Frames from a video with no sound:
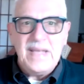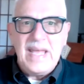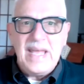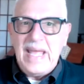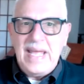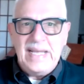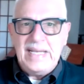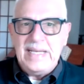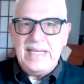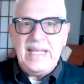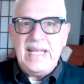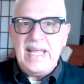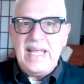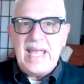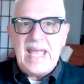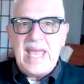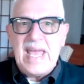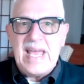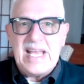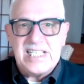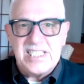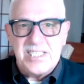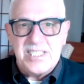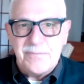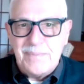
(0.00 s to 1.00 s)
any
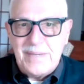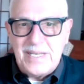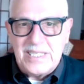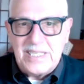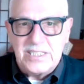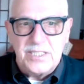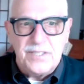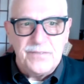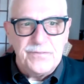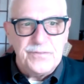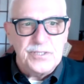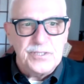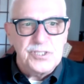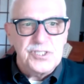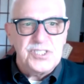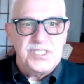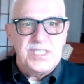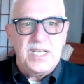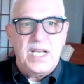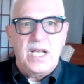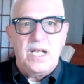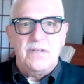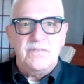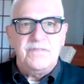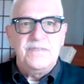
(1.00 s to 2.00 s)
aspect of
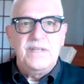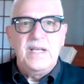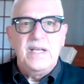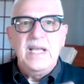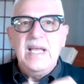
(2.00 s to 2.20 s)
yourself